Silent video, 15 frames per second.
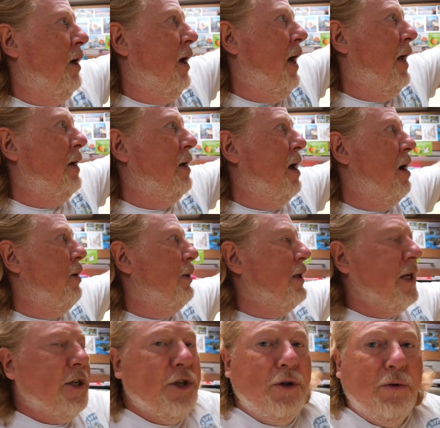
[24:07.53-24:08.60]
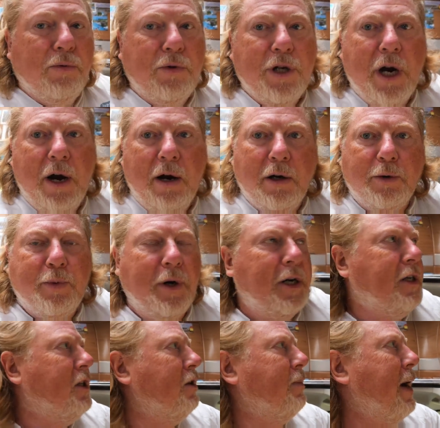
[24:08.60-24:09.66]
and no additional charge put
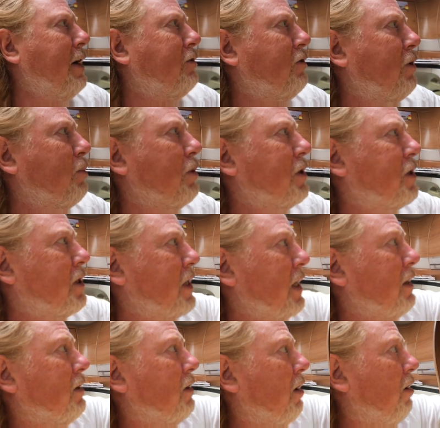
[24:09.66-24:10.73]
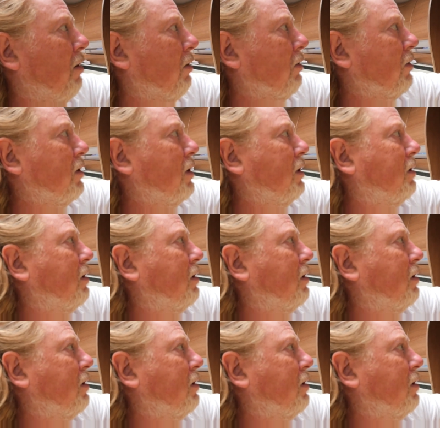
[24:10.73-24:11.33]
into the battery and we're still on